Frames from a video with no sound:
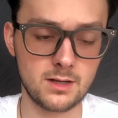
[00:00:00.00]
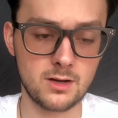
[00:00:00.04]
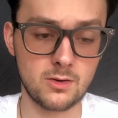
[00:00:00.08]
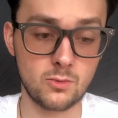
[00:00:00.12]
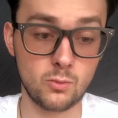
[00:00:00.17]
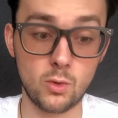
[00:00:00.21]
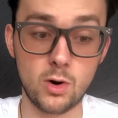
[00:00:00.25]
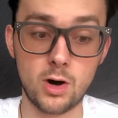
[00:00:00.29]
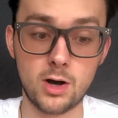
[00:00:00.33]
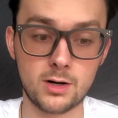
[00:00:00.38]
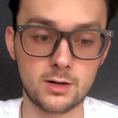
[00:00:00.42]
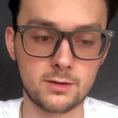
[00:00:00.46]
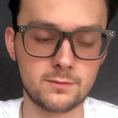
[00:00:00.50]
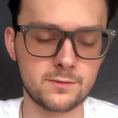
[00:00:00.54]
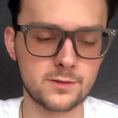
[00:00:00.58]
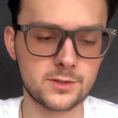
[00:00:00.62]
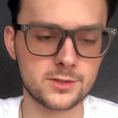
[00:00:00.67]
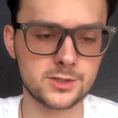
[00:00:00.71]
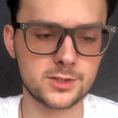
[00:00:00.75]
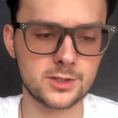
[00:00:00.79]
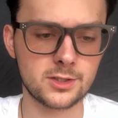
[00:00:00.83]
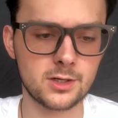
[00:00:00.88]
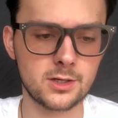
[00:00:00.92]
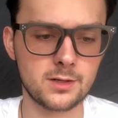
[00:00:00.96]
water for
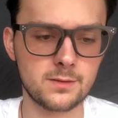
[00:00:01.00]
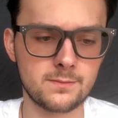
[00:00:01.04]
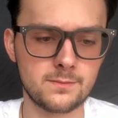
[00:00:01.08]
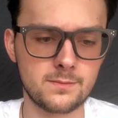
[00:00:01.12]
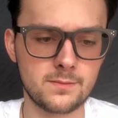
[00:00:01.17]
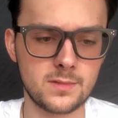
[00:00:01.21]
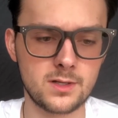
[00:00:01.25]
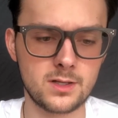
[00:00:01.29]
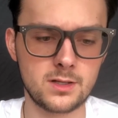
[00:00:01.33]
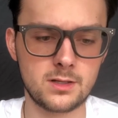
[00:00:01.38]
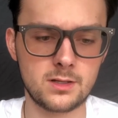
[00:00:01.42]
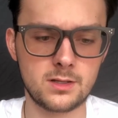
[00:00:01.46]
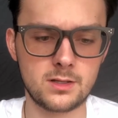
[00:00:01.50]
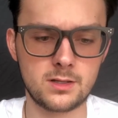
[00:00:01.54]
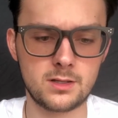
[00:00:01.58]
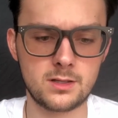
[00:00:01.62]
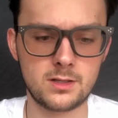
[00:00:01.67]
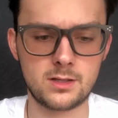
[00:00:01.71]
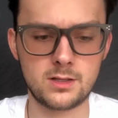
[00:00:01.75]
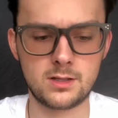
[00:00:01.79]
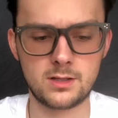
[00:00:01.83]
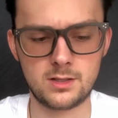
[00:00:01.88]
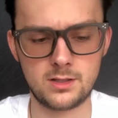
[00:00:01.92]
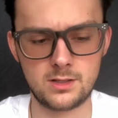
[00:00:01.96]
sure.
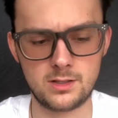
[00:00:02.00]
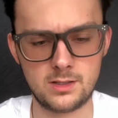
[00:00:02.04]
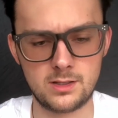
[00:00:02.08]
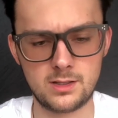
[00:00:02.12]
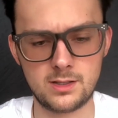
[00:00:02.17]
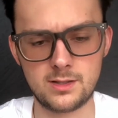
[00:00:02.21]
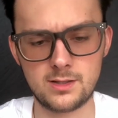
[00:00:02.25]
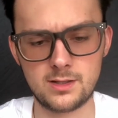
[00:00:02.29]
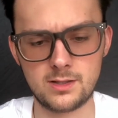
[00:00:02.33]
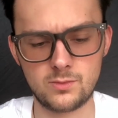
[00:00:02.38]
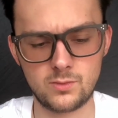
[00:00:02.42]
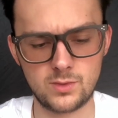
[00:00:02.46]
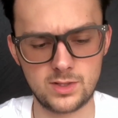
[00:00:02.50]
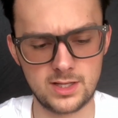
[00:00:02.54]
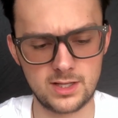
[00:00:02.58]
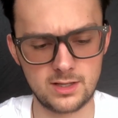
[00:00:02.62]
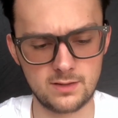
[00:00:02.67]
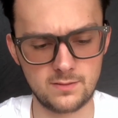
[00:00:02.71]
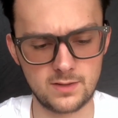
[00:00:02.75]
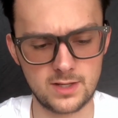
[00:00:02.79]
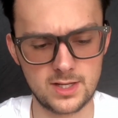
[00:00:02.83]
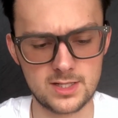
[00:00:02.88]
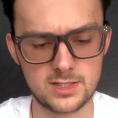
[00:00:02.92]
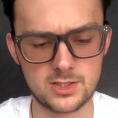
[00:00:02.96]
And then we
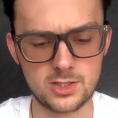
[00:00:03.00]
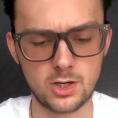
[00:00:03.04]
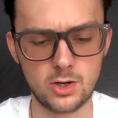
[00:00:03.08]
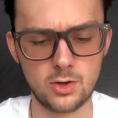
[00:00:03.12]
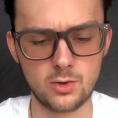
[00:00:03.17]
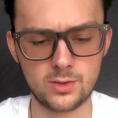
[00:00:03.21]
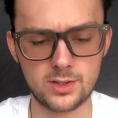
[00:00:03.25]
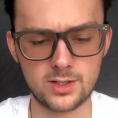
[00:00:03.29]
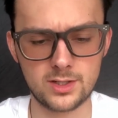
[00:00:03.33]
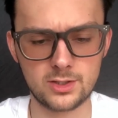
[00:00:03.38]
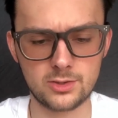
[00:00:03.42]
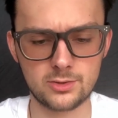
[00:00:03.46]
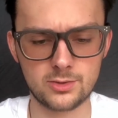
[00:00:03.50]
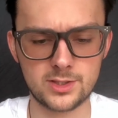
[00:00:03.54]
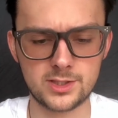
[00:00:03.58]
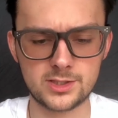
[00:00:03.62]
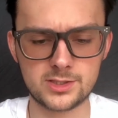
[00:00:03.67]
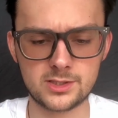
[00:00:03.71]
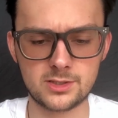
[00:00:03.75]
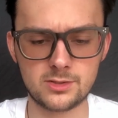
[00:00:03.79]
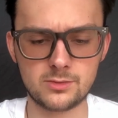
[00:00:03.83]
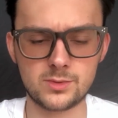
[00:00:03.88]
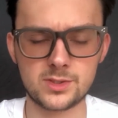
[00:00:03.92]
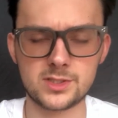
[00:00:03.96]
have a token
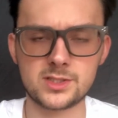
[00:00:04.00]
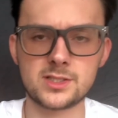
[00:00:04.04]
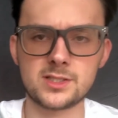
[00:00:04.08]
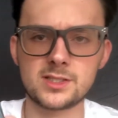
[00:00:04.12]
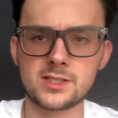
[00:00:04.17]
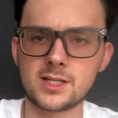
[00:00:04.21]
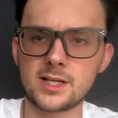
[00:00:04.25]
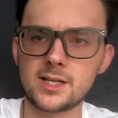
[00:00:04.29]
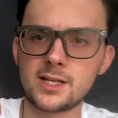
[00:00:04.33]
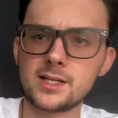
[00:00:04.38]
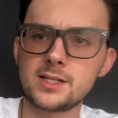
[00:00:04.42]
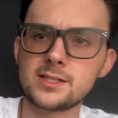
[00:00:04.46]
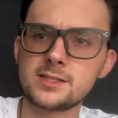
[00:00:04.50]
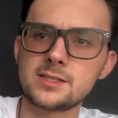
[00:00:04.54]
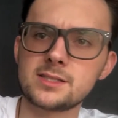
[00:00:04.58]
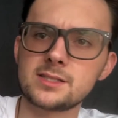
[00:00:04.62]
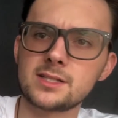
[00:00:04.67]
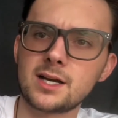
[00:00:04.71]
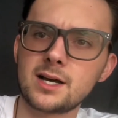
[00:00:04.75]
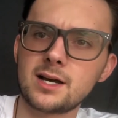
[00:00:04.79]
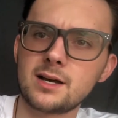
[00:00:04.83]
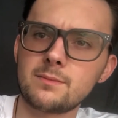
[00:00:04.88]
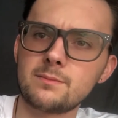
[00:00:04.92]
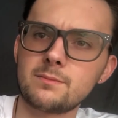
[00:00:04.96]
creature, which is a
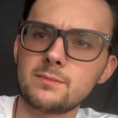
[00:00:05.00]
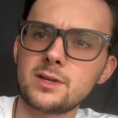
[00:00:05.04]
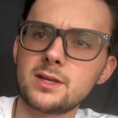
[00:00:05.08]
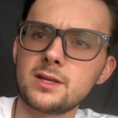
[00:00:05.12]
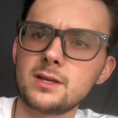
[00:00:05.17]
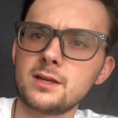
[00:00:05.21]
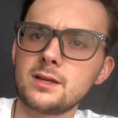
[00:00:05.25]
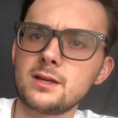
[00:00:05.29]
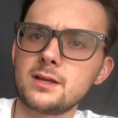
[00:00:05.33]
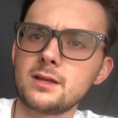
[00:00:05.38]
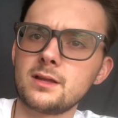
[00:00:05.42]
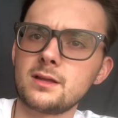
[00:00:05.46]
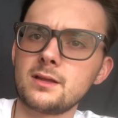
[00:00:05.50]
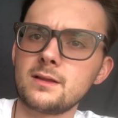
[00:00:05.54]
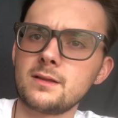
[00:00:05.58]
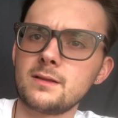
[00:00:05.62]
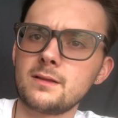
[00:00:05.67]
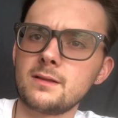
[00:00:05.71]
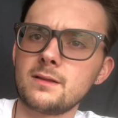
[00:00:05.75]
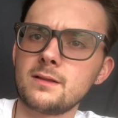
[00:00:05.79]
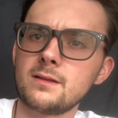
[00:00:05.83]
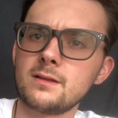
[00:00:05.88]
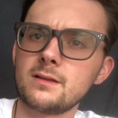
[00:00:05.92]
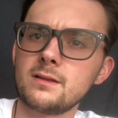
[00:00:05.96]
zombie.
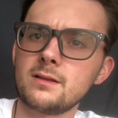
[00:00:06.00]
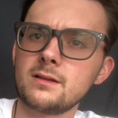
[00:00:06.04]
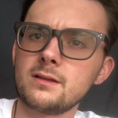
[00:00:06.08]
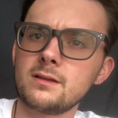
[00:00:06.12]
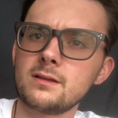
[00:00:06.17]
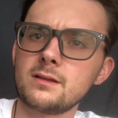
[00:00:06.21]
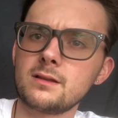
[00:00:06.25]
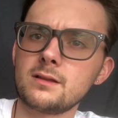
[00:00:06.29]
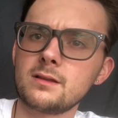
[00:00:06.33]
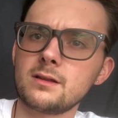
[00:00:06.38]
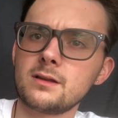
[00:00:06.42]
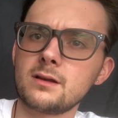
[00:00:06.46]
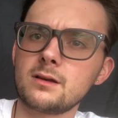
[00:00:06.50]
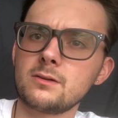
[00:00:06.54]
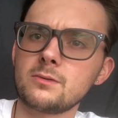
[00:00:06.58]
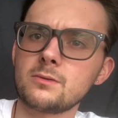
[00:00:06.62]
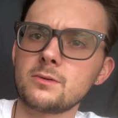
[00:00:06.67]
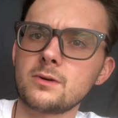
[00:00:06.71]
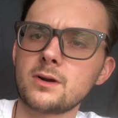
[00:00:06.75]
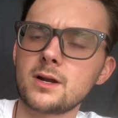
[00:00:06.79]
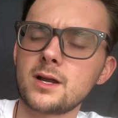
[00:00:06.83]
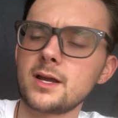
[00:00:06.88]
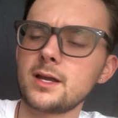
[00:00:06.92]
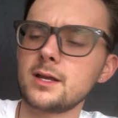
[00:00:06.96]

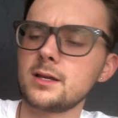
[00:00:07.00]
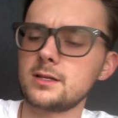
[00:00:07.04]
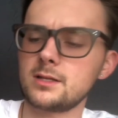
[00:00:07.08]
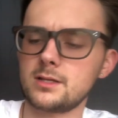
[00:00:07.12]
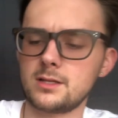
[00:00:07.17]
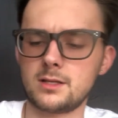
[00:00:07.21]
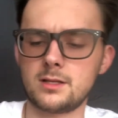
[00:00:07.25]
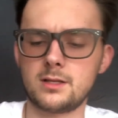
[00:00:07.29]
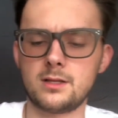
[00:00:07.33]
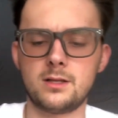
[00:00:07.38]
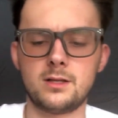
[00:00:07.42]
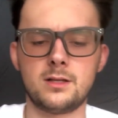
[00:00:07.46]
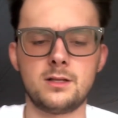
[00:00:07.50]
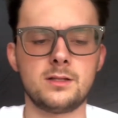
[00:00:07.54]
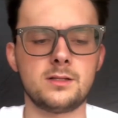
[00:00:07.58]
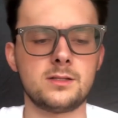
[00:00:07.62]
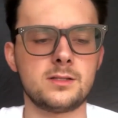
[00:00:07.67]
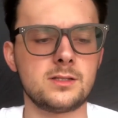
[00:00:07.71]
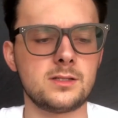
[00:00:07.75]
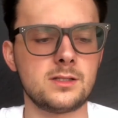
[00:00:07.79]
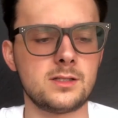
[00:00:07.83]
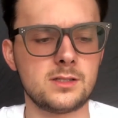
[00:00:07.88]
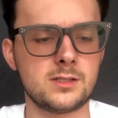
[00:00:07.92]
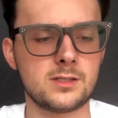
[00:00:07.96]
All right,
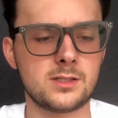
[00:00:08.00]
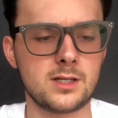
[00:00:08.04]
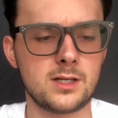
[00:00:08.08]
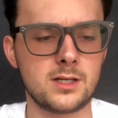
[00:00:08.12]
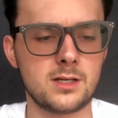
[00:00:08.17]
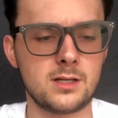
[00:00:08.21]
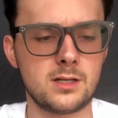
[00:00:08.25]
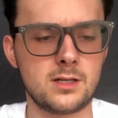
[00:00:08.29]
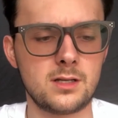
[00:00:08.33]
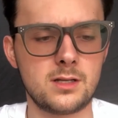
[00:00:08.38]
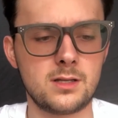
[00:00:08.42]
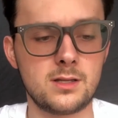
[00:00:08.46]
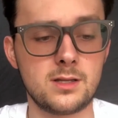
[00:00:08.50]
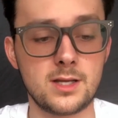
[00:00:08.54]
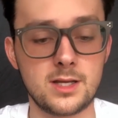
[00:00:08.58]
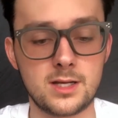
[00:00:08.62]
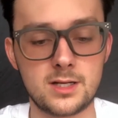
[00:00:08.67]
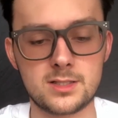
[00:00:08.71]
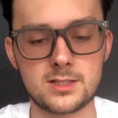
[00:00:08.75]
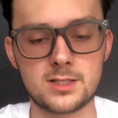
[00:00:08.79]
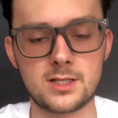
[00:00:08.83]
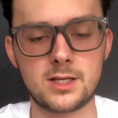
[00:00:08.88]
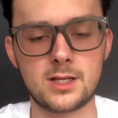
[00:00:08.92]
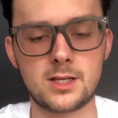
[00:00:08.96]
see, is that it?
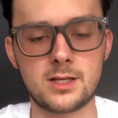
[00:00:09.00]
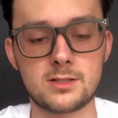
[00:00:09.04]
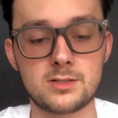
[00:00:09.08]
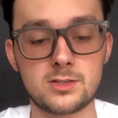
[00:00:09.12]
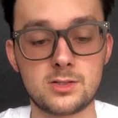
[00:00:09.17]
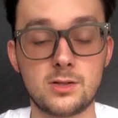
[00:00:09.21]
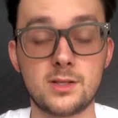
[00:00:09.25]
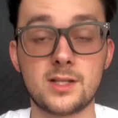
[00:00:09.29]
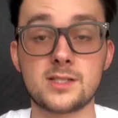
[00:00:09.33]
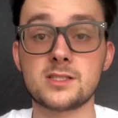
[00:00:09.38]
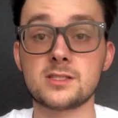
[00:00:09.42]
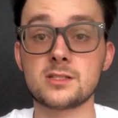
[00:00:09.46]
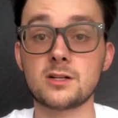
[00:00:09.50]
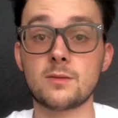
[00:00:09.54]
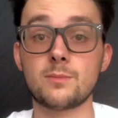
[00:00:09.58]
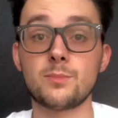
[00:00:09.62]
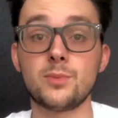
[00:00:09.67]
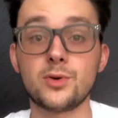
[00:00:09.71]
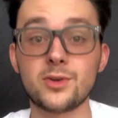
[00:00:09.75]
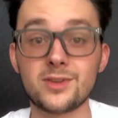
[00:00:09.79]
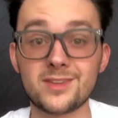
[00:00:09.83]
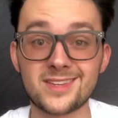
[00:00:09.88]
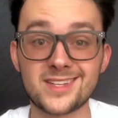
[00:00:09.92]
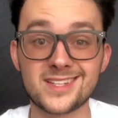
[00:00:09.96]
That is it. So let's start
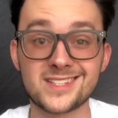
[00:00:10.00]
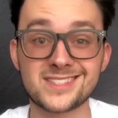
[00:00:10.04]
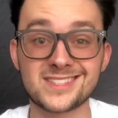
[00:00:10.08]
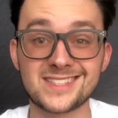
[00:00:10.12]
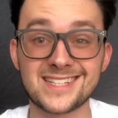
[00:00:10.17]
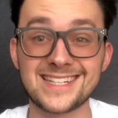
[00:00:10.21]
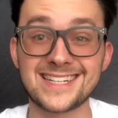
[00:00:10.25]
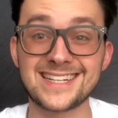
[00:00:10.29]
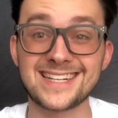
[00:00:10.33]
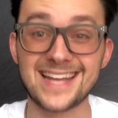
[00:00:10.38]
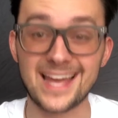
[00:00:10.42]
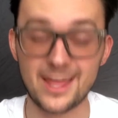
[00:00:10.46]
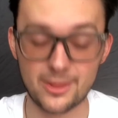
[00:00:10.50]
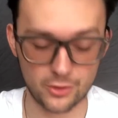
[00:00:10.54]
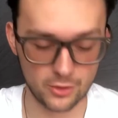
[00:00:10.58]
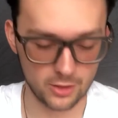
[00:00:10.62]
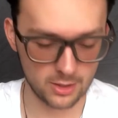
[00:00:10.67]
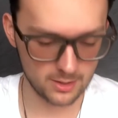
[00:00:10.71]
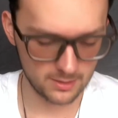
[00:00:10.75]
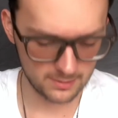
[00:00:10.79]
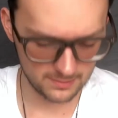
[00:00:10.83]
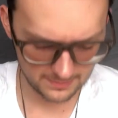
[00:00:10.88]
putting this together.